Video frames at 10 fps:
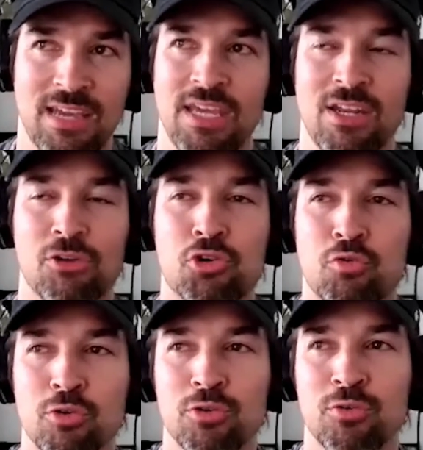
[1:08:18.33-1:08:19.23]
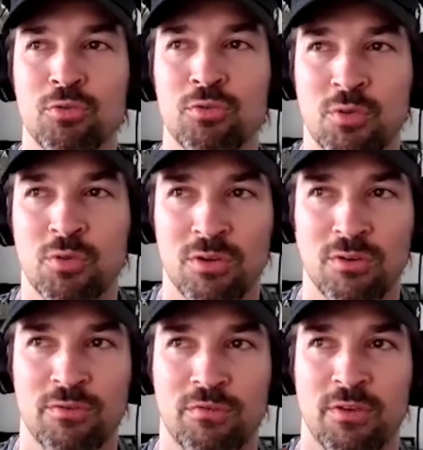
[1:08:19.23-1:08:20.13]
in a true sort
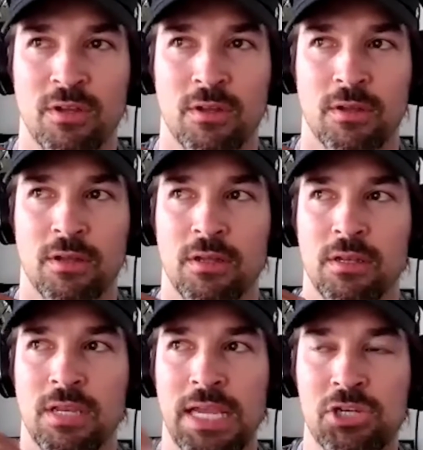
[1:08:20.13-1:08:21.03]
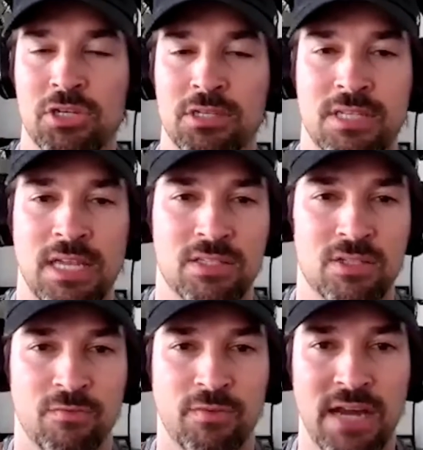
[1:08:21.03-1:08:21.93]
of nation state
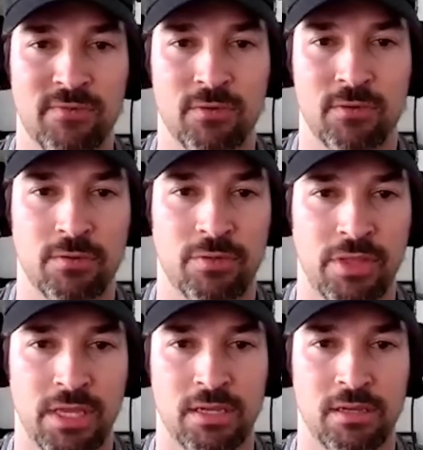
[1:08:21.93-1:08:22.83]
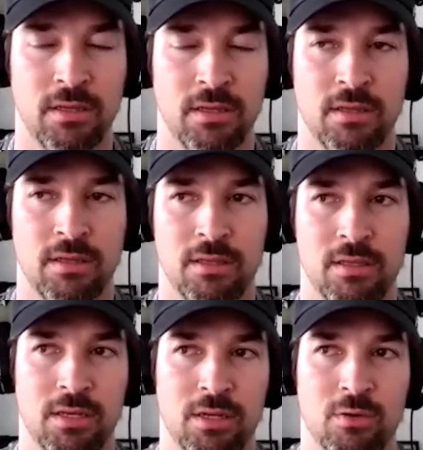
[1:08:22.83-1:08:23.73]
survival thing,
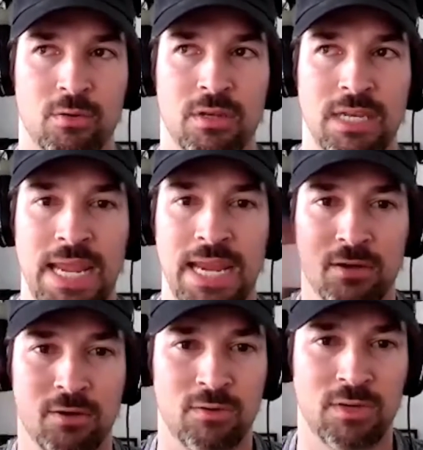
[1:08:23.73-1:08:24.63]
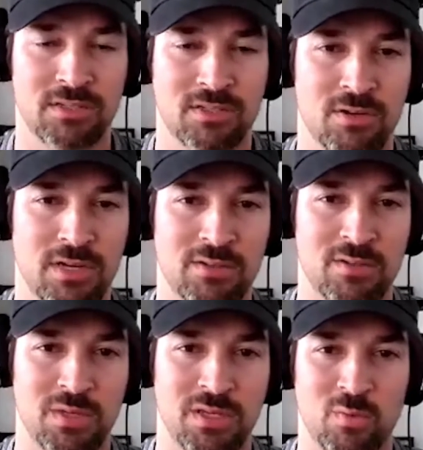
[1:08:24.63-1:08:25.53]
you know, NATO has turned out to
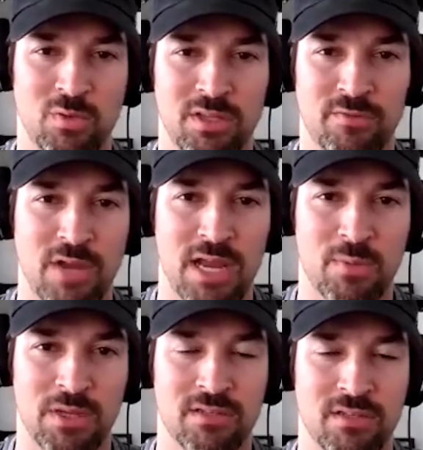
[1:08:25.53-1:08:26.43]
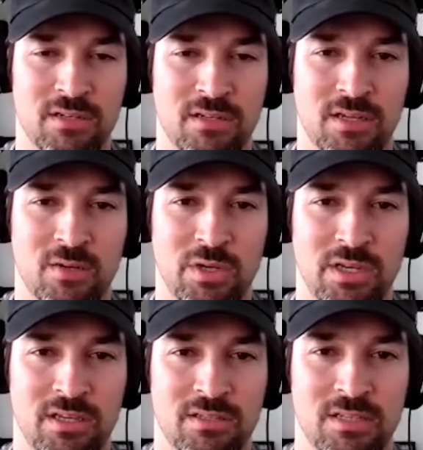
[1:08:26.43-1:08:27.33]
be really fragmented in a lot of
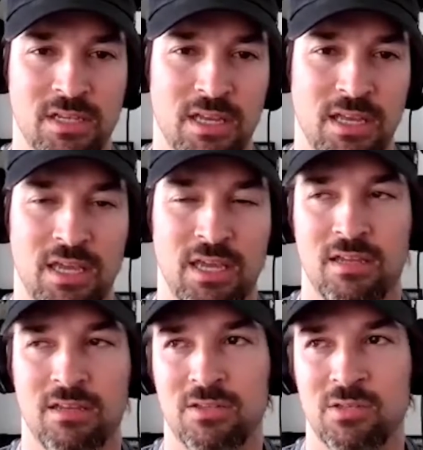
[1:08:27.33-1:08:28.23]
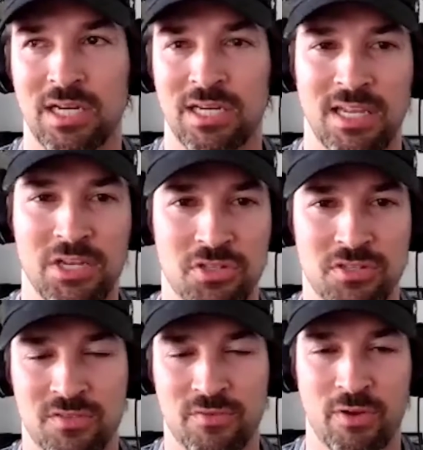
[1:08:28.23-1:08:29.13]
ways, and the United
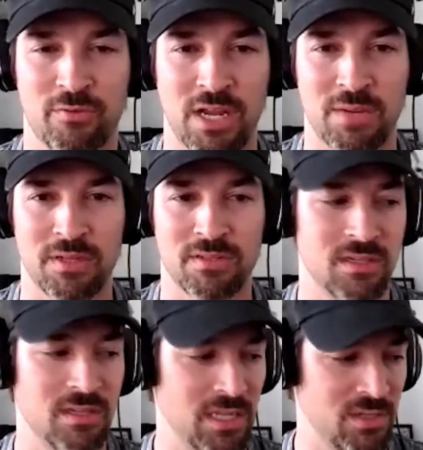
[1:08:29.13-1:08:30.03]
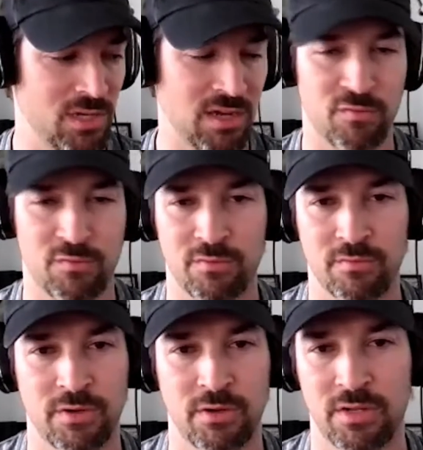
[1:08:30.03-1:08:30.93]
Nations is very fragmented, and you have
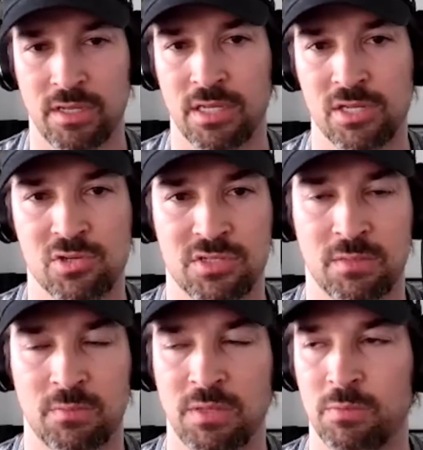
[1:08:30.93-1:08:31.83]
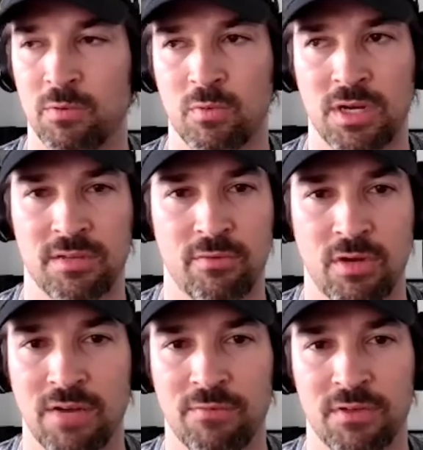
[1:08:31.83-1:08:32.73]
very interesting people running for
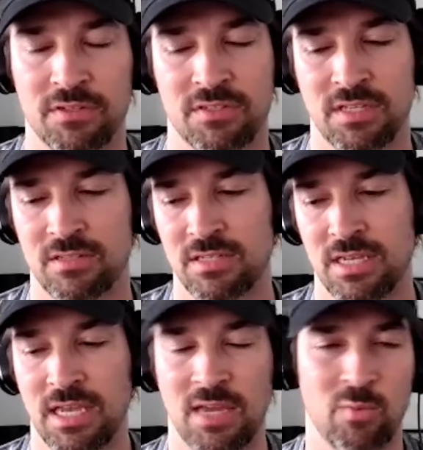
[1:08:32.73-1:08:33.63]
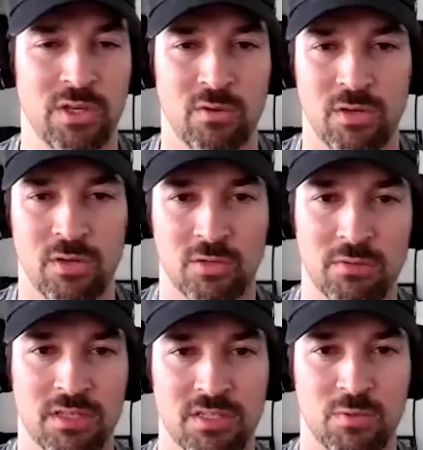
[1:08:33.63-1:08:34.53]
office that say, hey, we don't agree
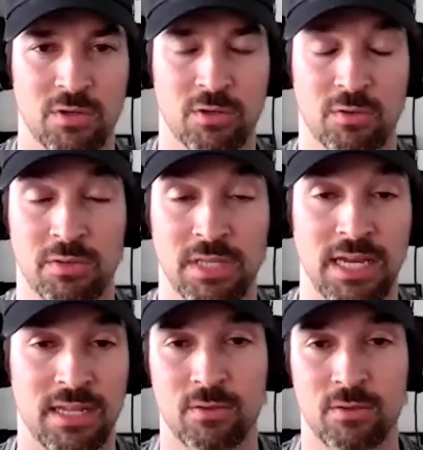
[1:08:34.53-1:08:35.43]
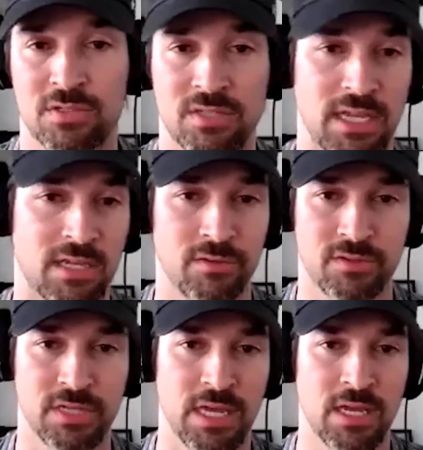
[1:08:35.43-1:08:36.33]
with this, we don't agree with that, and those
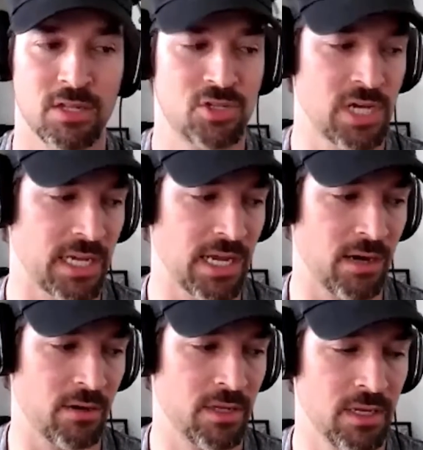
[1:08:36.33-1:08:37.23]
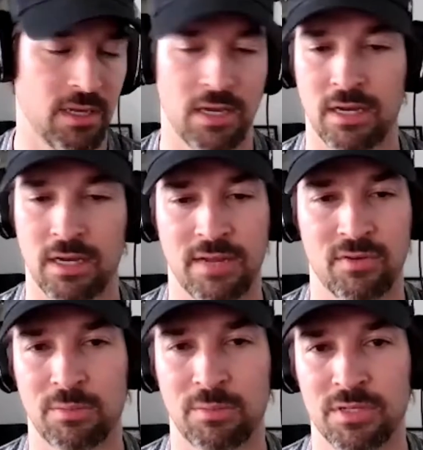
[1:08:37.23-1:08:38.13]
cycles check out every
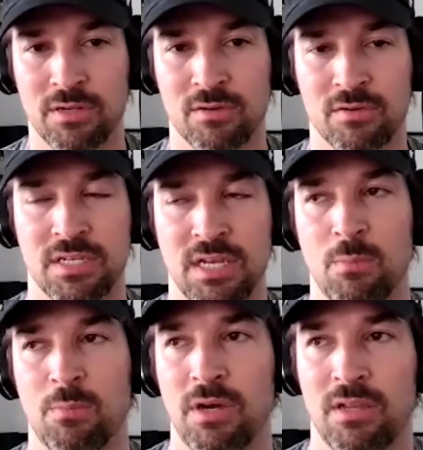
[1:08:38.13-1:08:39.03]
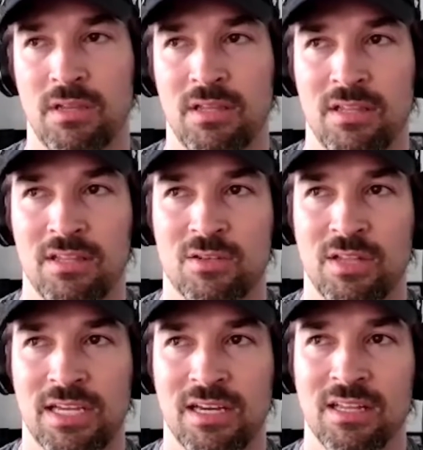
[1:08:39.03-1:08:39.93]
couple of years. But so
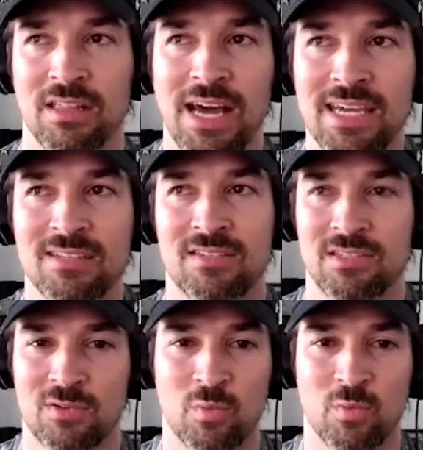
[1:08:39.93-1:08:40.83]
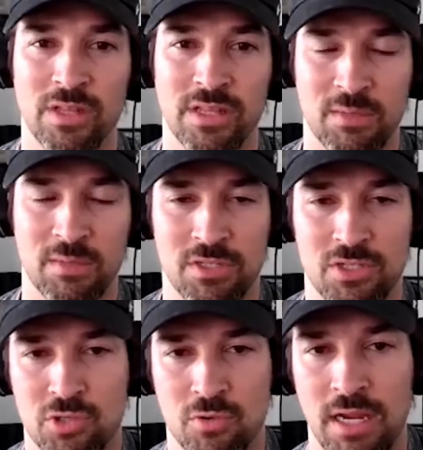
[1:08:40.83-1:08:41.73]
like alliances are really going to be
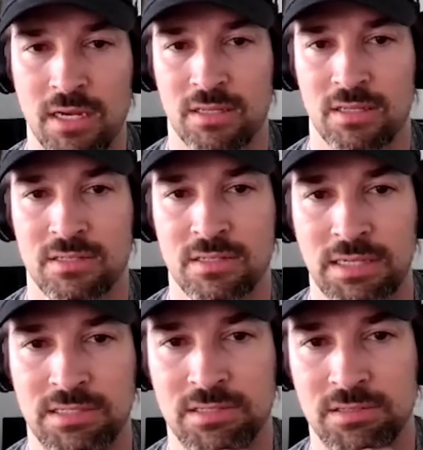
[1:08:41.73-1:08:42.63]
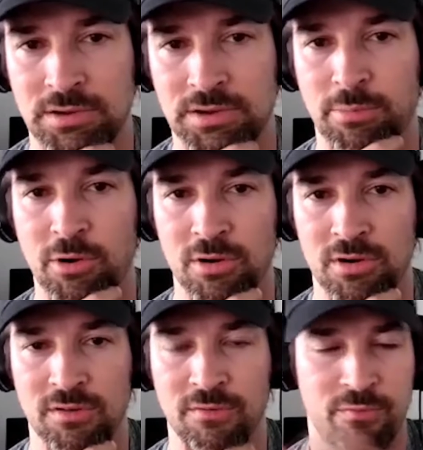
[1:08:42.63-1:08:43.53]
strained in this next part
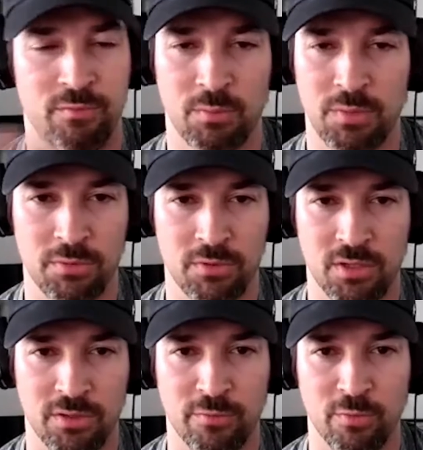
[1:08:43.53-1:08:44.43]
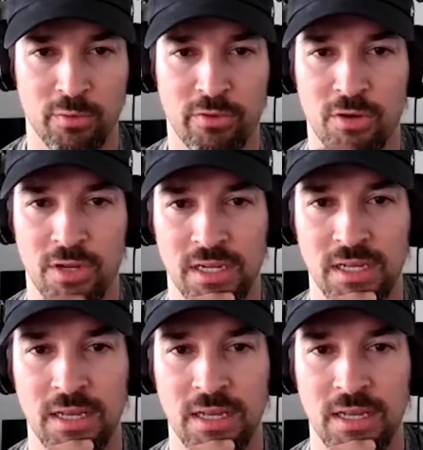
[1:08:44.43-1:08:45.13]
of what people call the fourth turning,